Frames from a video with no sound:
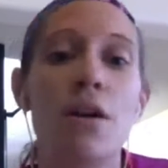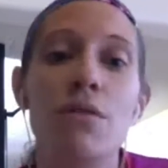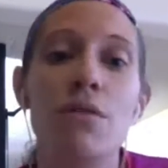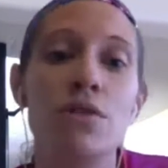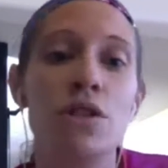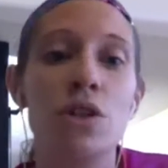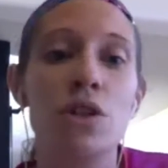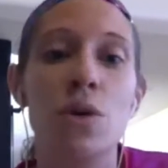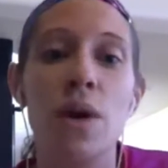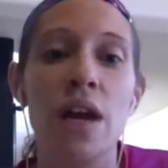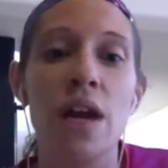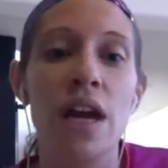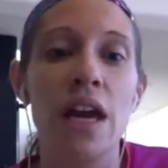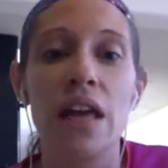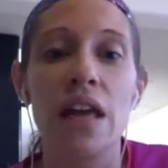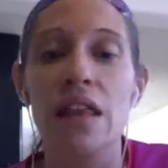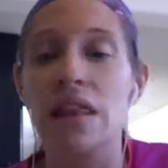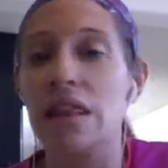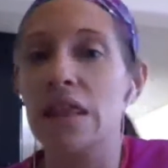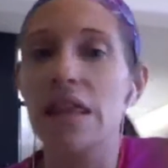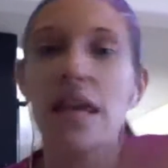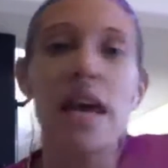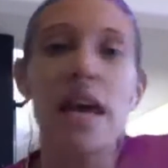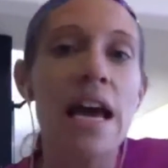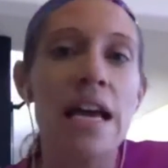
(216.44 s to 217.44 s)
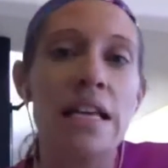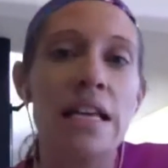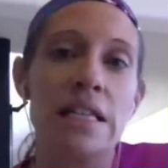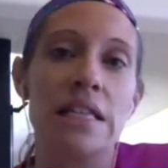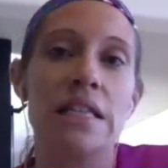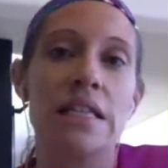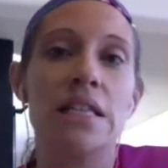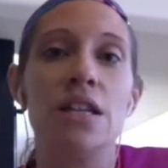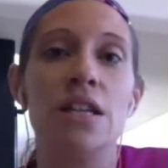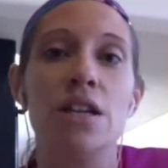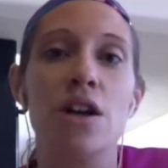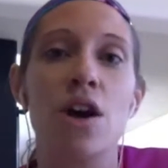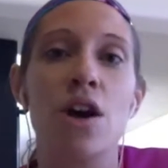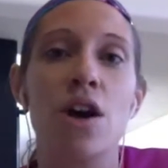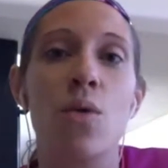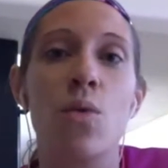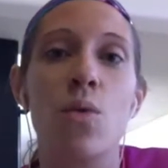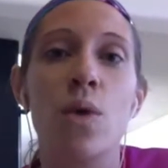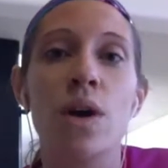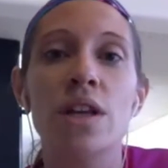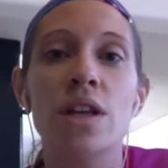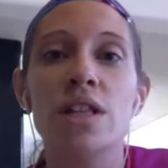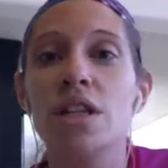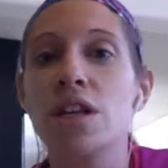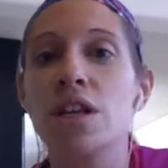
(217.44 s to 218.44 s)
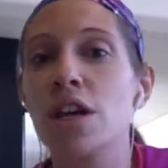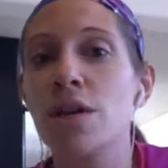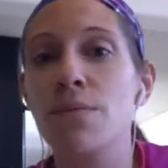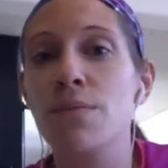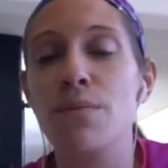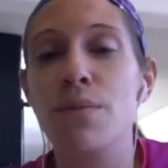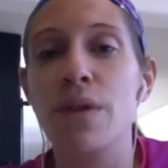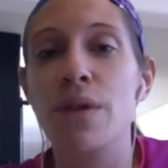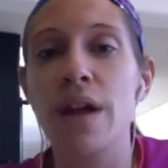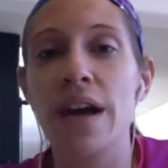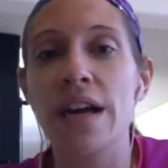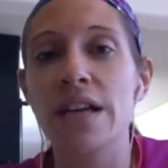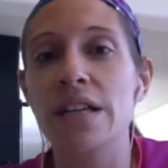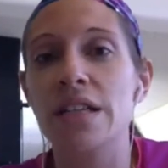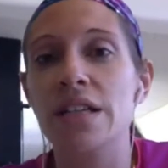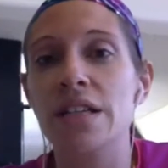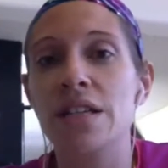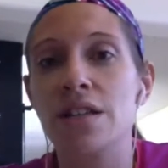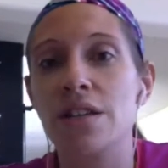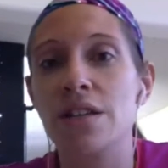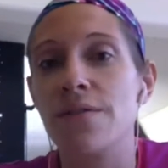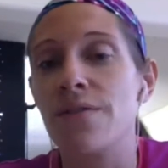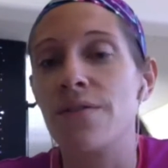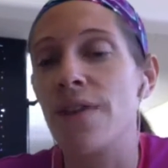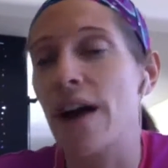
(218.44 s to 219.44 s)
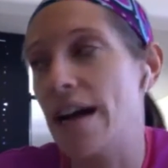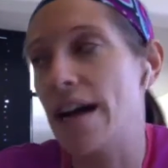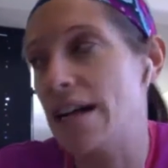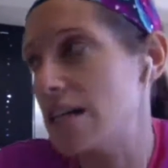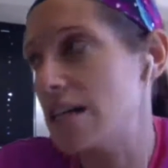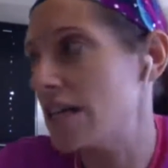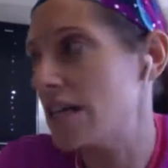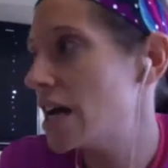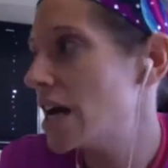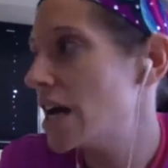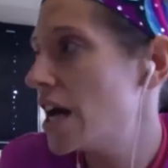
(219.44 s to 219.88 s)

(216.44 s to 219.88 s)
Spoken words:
doing this, what's a good place to find,